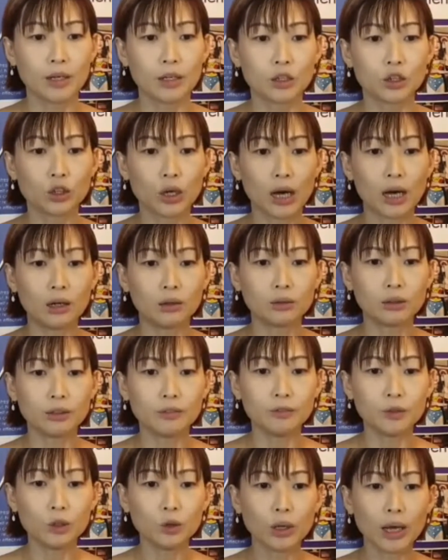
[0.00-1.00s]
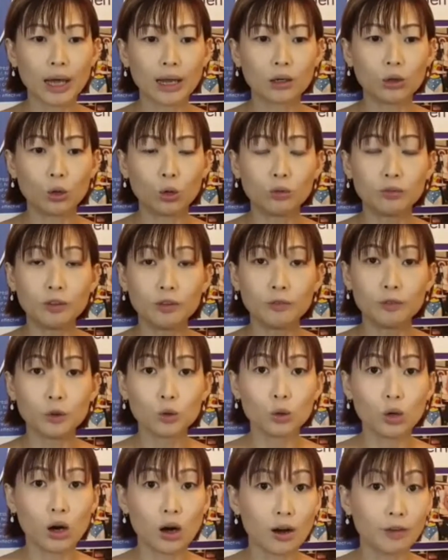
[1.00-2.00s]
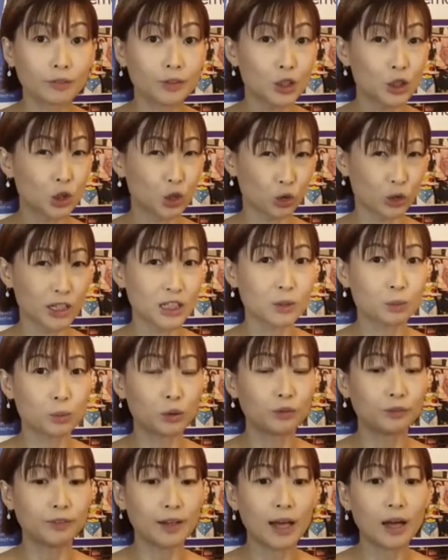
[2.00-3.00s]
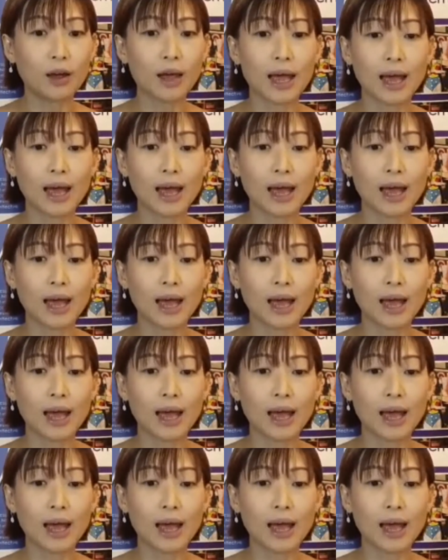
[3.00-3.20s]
So I'll give you an overview of the strengths profile